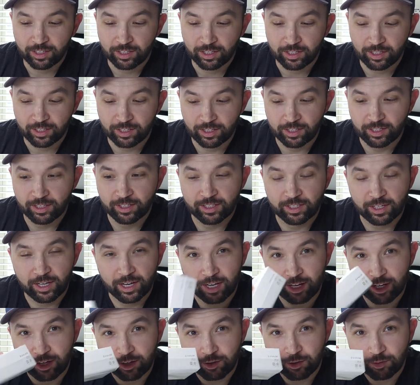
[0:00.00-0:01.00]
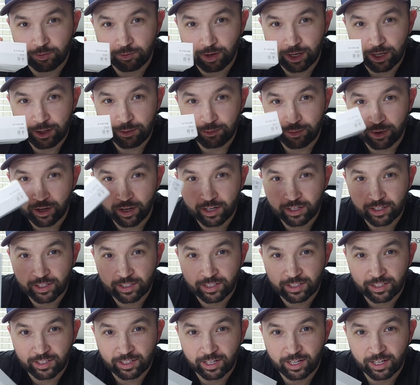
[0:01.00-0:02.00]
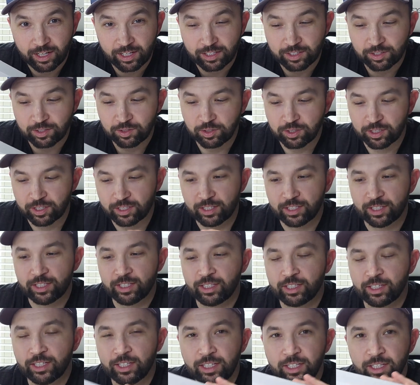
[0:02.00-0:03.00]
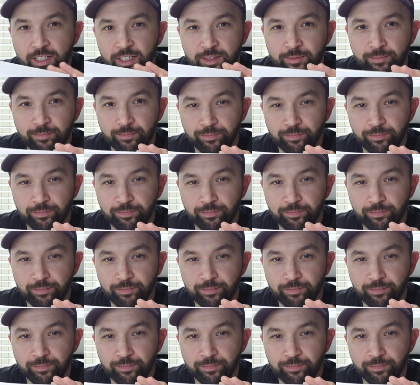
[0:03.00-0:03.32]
It is a white box, as you can see,